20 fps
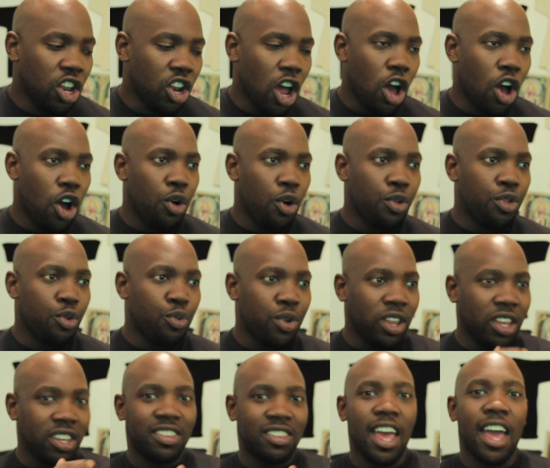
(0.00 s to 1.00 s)
You know, the
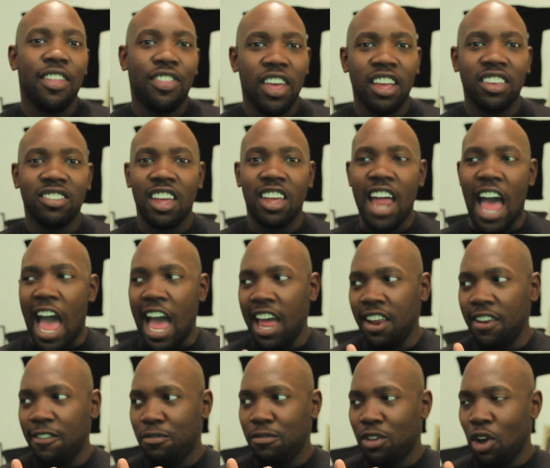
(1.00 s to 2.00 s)
really sad thing is that
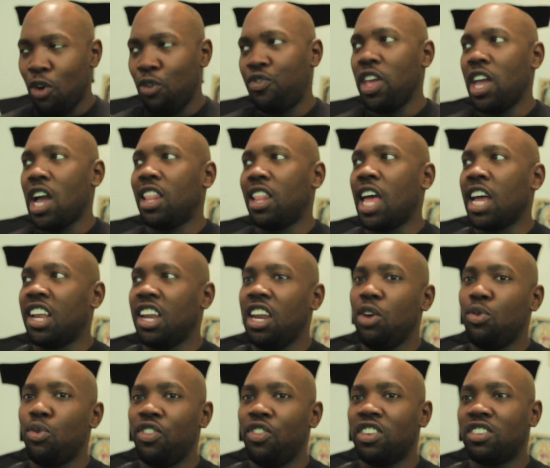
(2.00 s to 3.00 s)
I don't think I liked
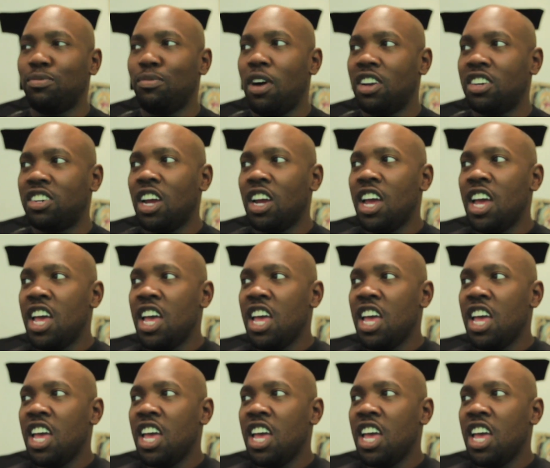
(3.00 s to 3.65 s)
anyone this much,